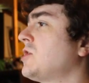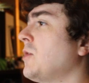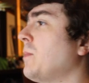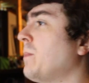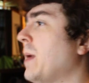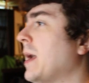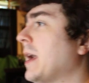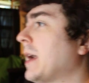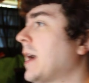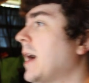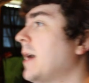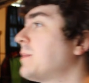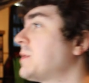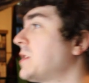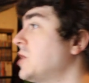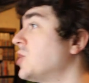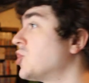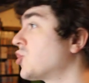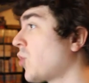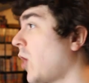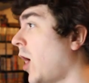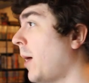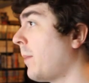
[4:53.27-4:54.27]
to pickups
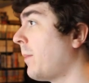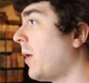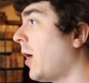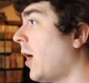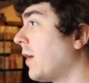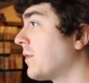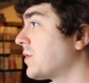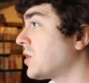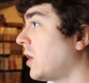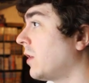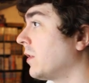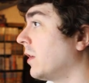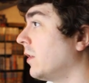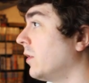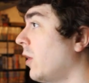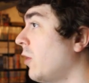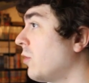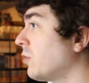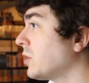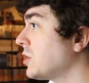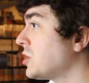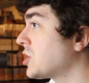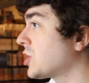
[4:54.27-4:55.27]
and drop offs on the
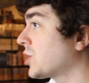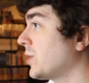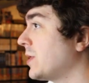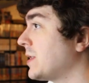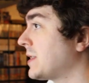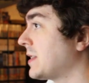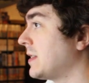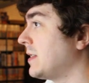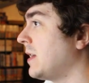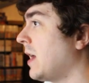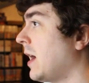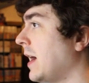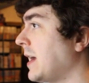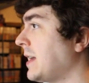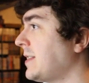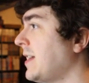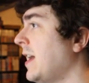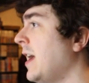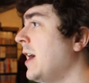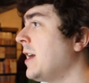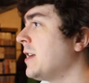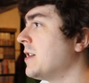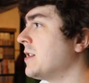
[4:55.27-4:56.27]
lonely streets at night,